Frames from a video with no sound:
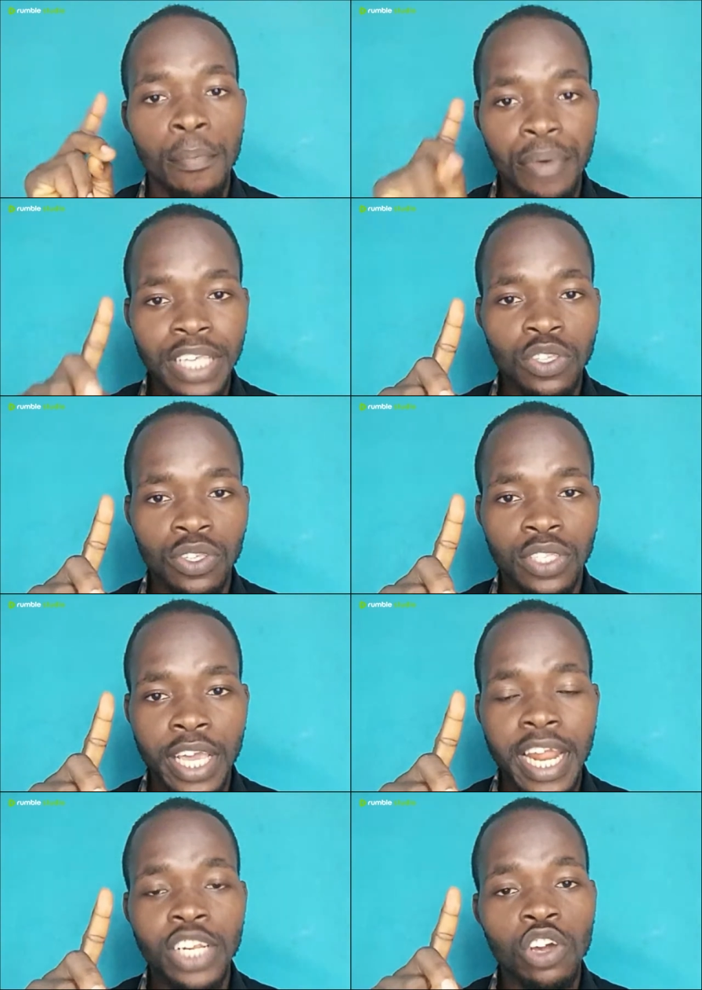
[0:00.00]
Breath
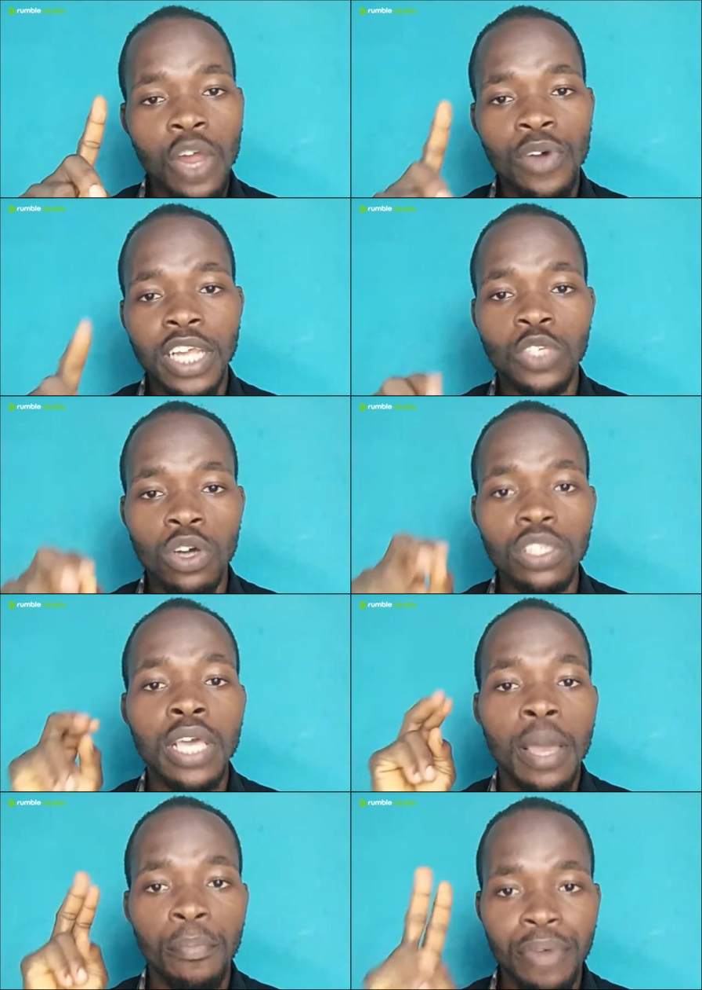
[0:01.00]
sustain, and the other one is what?
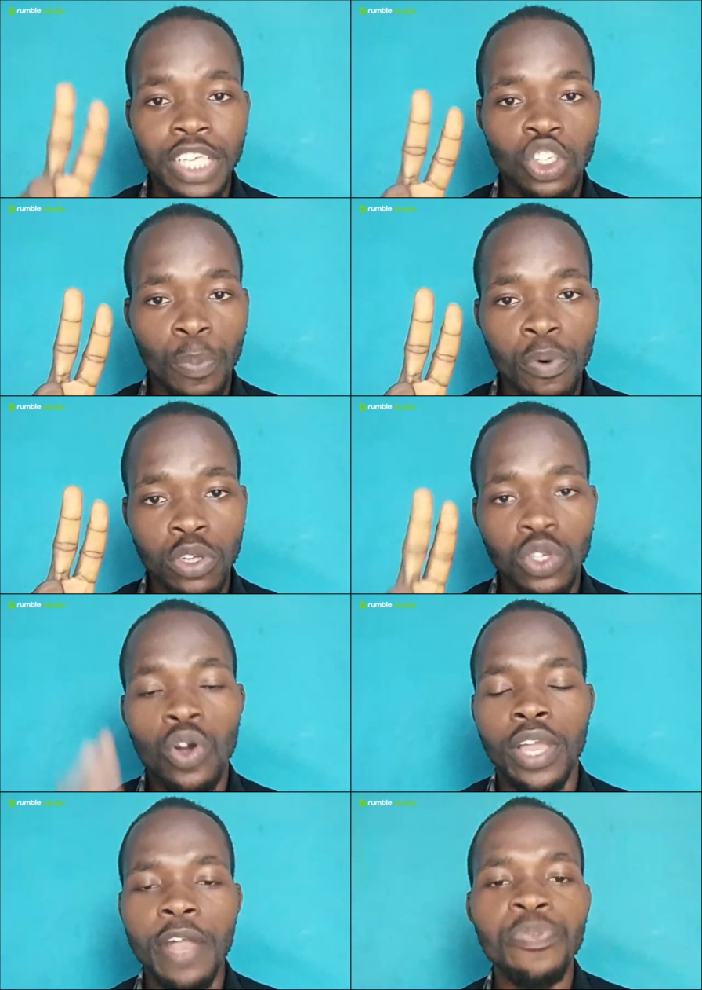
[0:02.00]
Breath support.
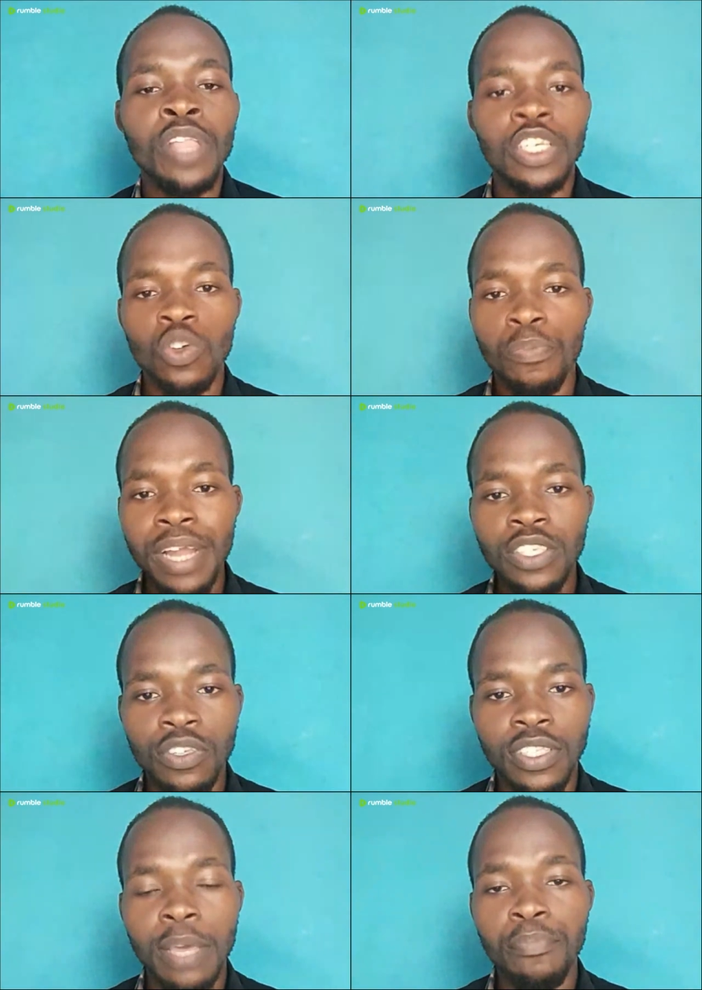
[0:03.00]
Okay, so breath
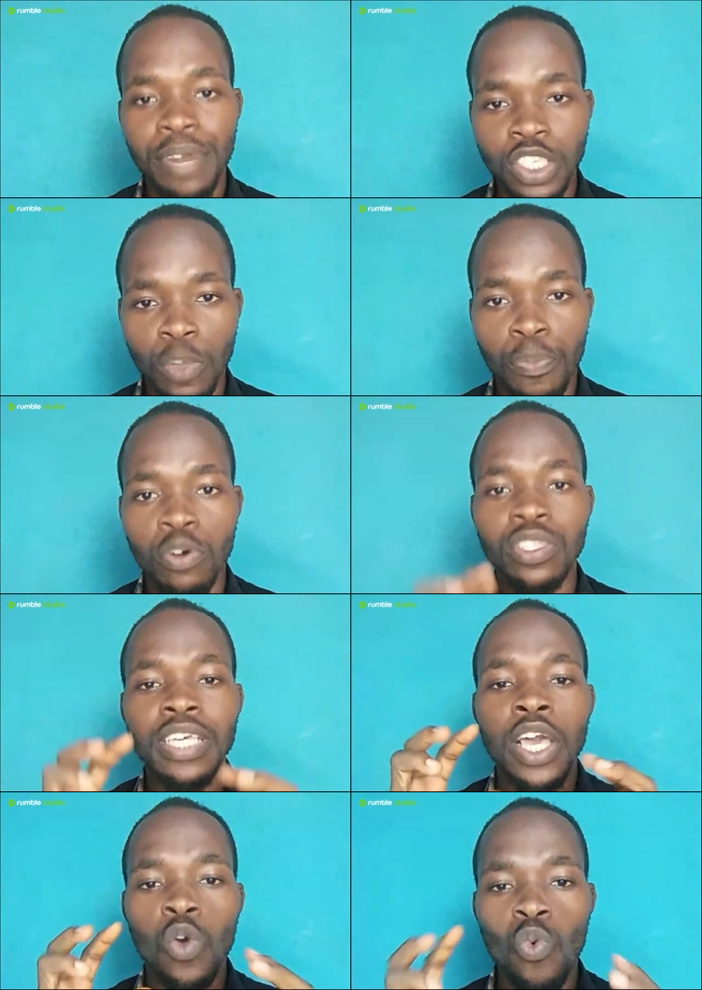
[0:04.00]
sustain, breath support.
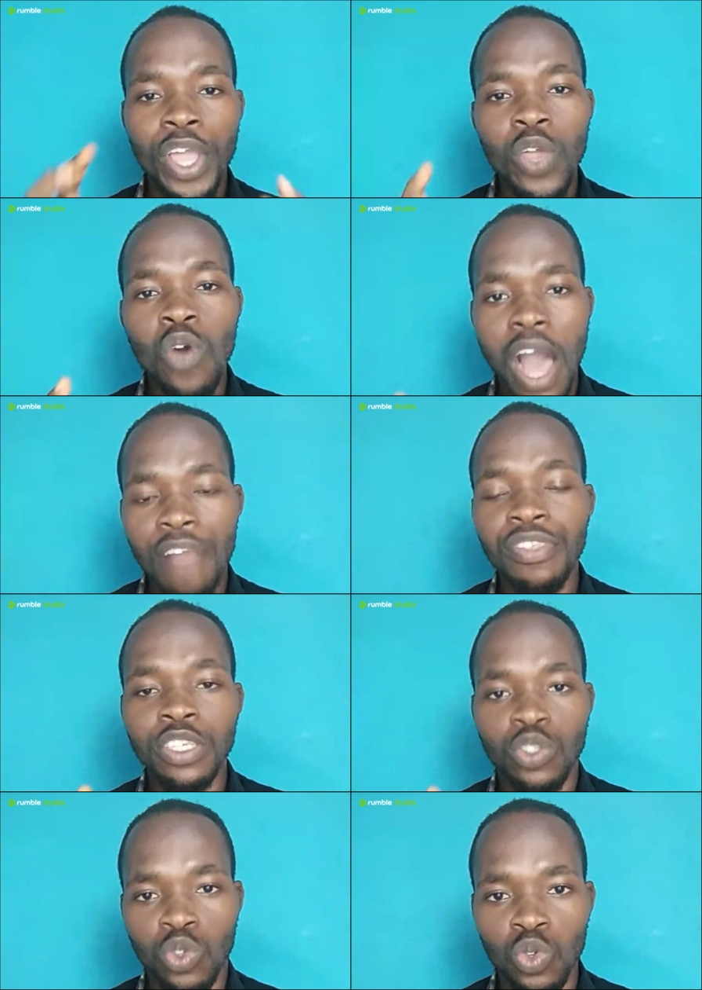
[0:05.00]
When you have
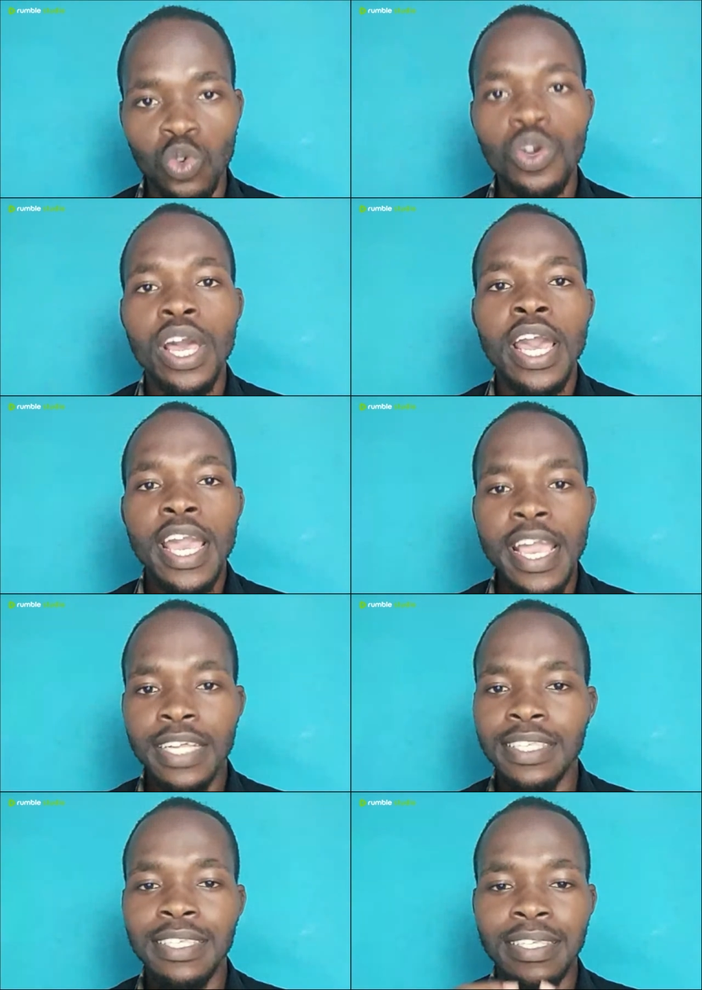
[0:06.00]
those two,
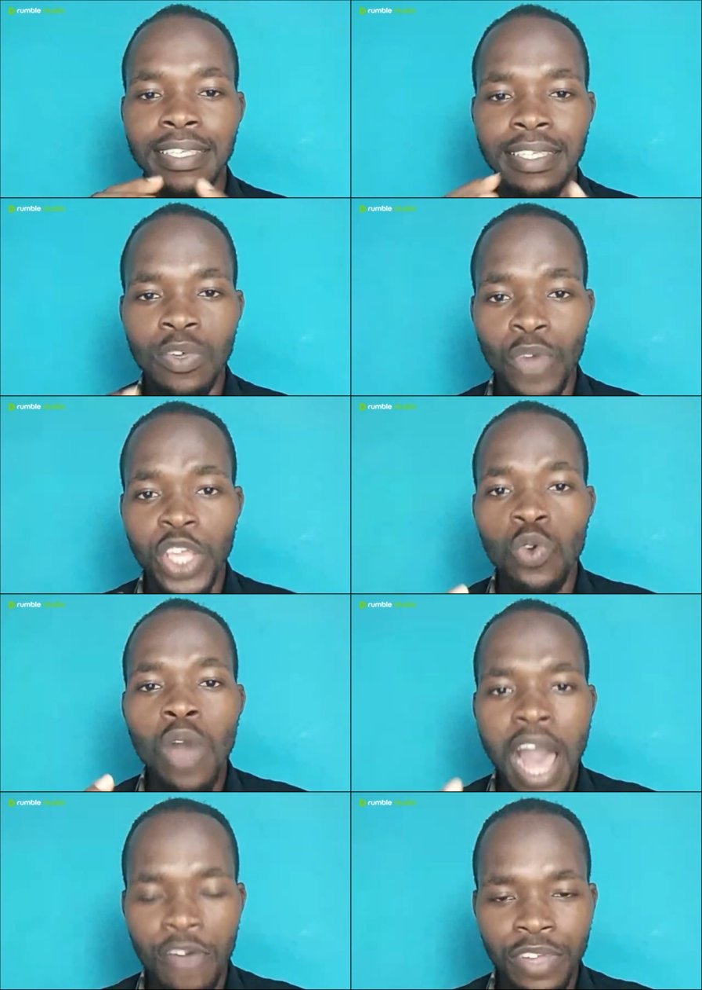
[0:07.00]
it's when you
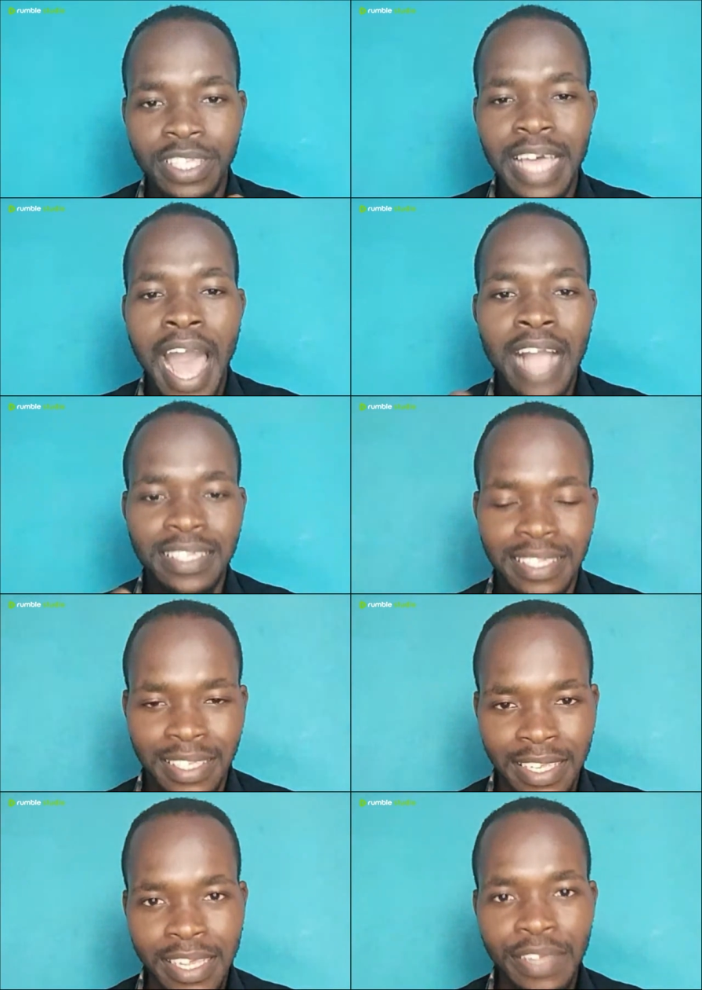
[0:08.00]
have it
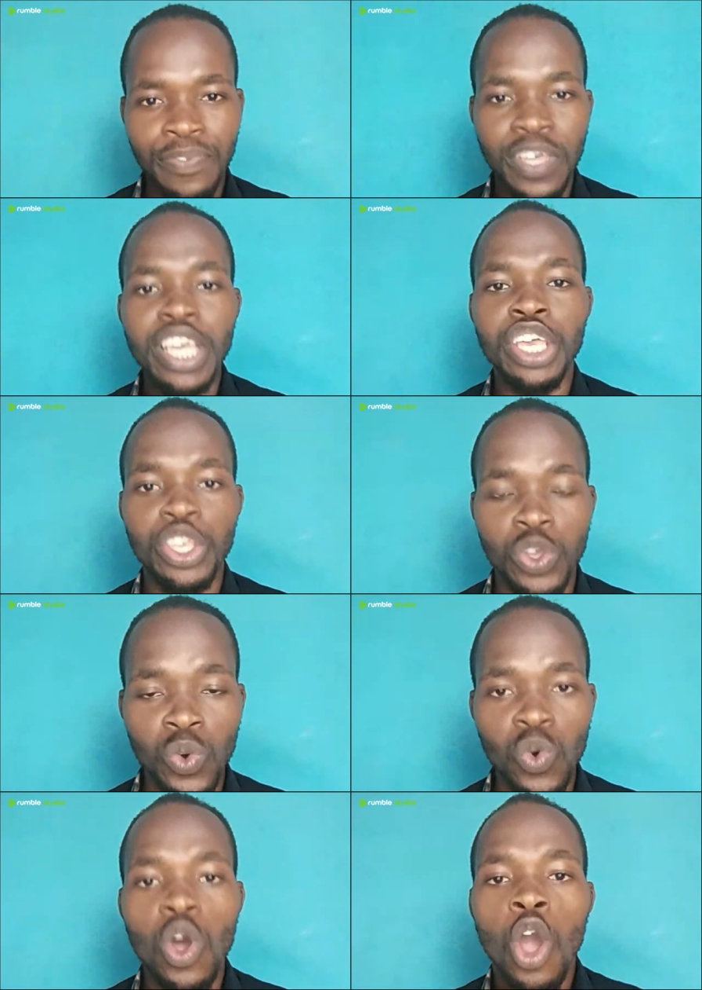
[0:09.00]
active in
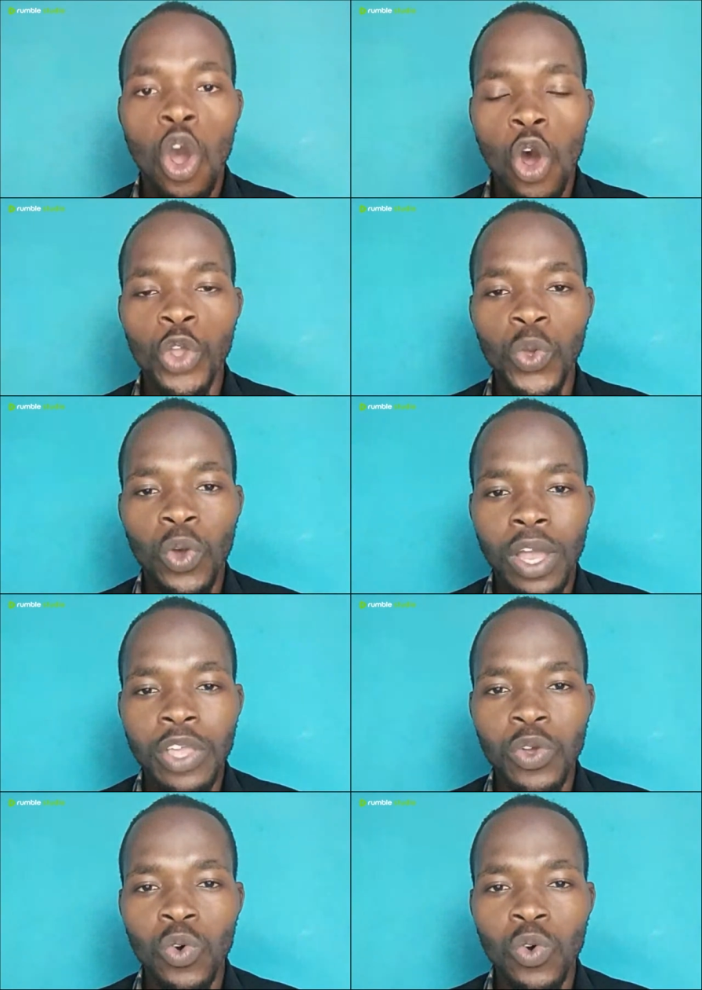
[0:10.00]
you, or you've